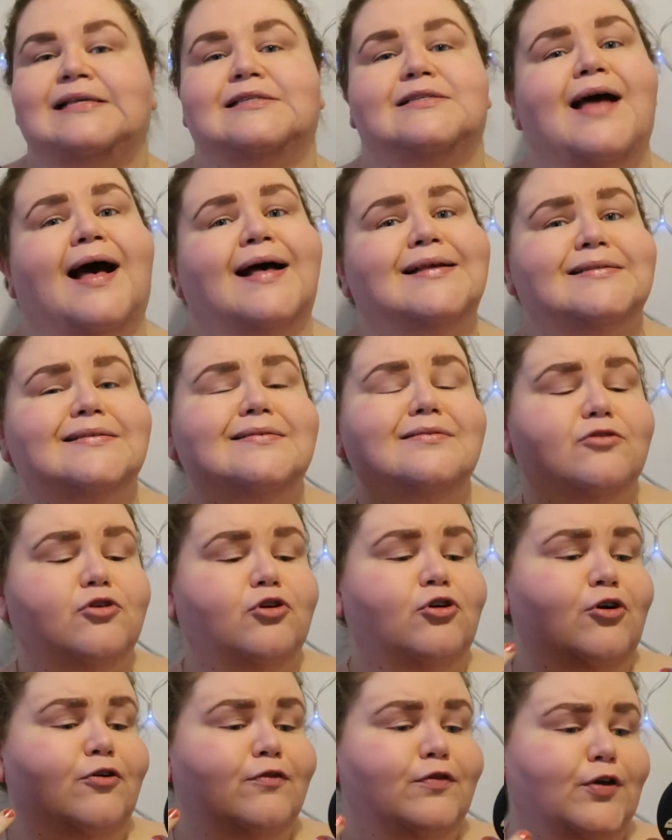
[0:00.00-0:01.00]
It hasn't
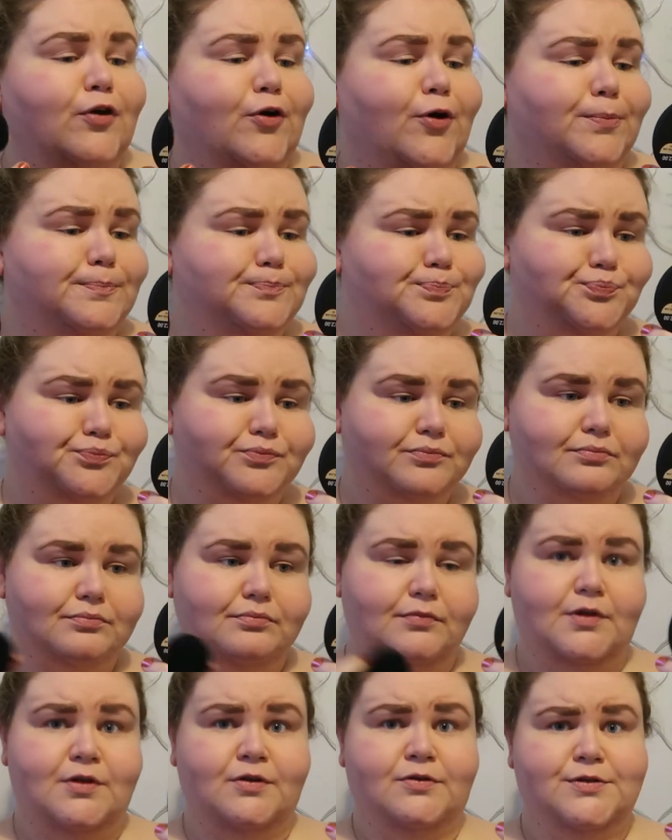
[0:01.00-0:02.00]
covered up,
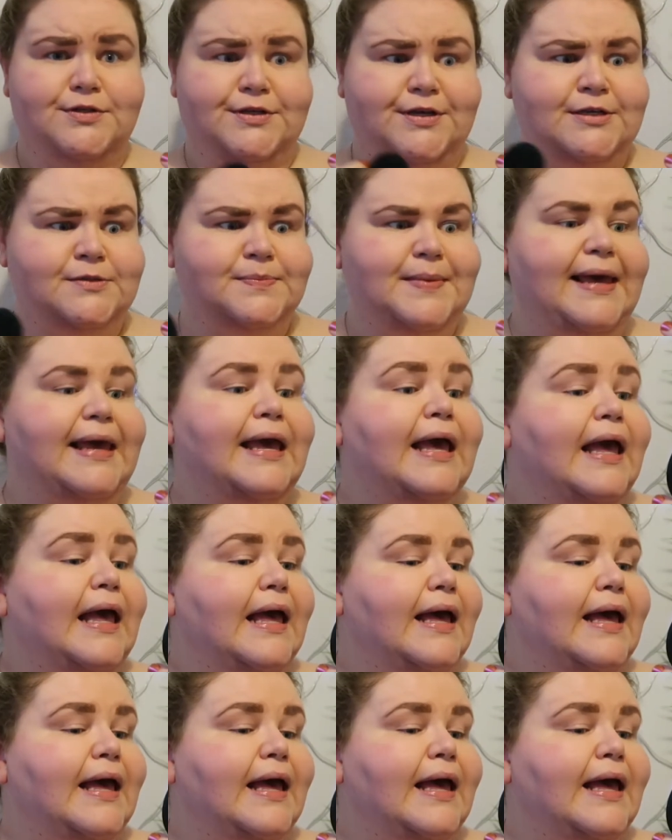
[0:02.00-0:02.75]
oh excuse me,